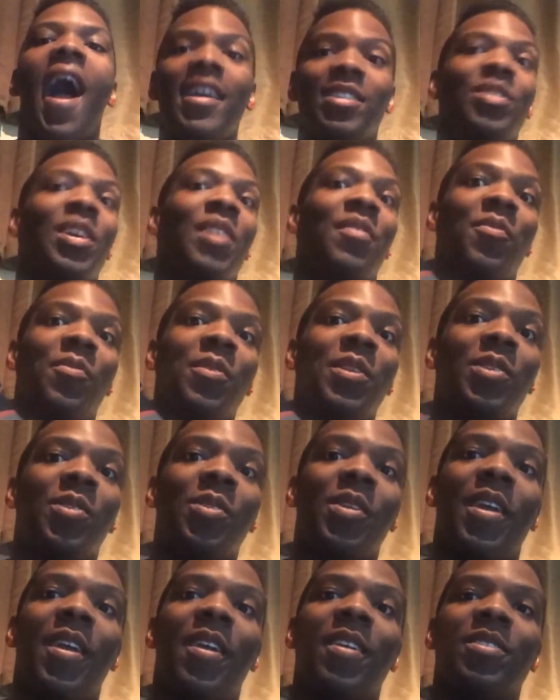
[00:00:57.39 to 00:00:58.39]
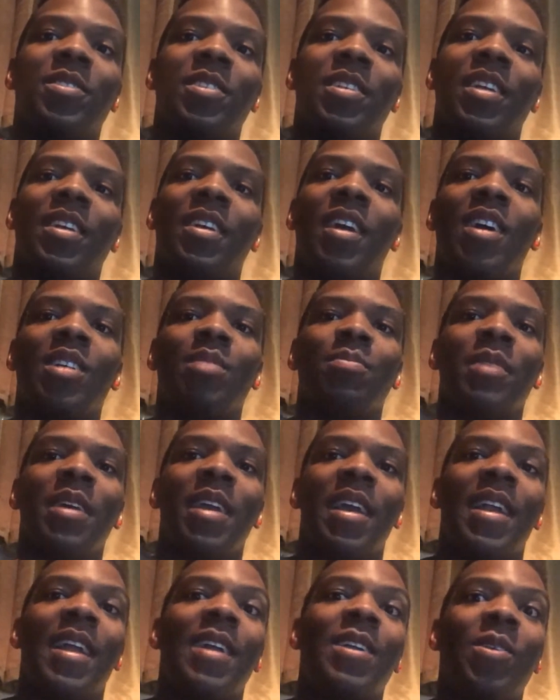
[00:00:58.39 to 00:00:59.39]
I still have a really cool character to
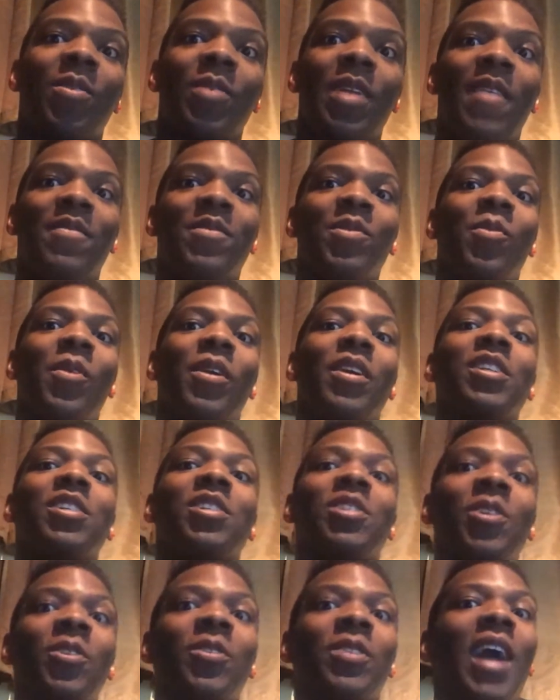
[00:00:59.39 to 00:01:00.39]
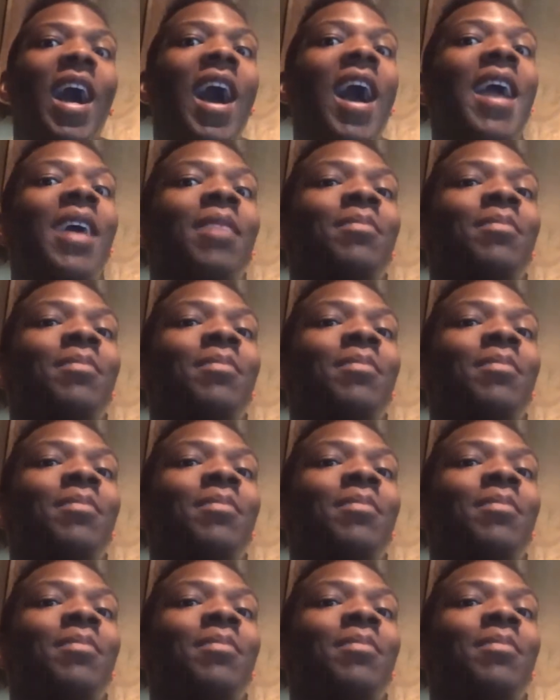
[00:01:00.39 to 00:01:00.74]
cosplay, and I don't have to wear a shirt.